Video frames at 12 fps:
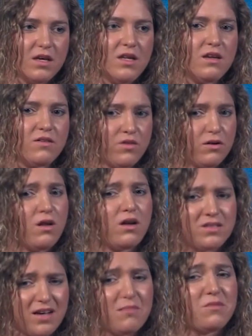eating for a
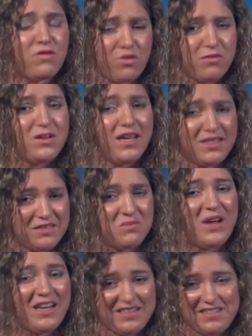long time before you gain some
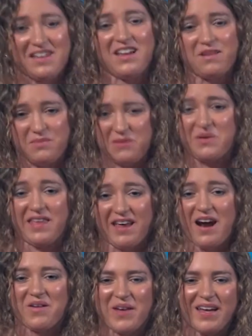weight. So you got to be where they
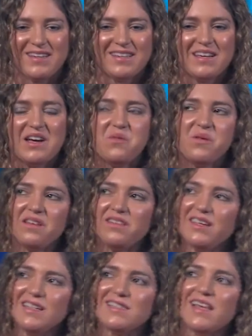are, right? Well,
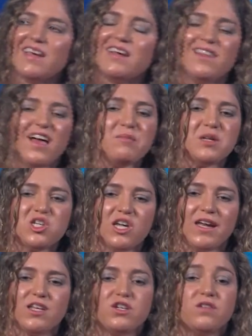things like climate
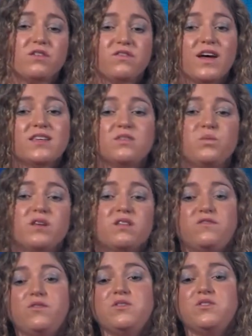change have affected where the
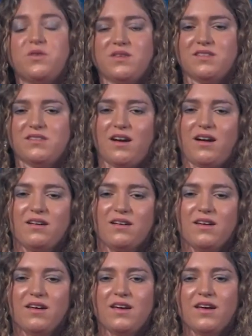food sources are.
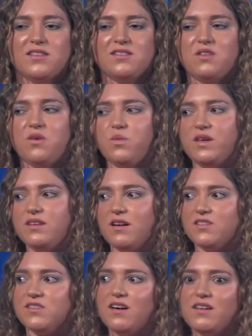And so we
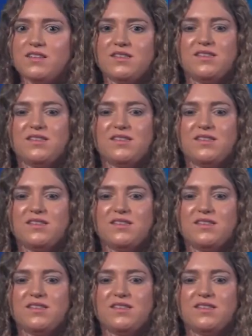are starting to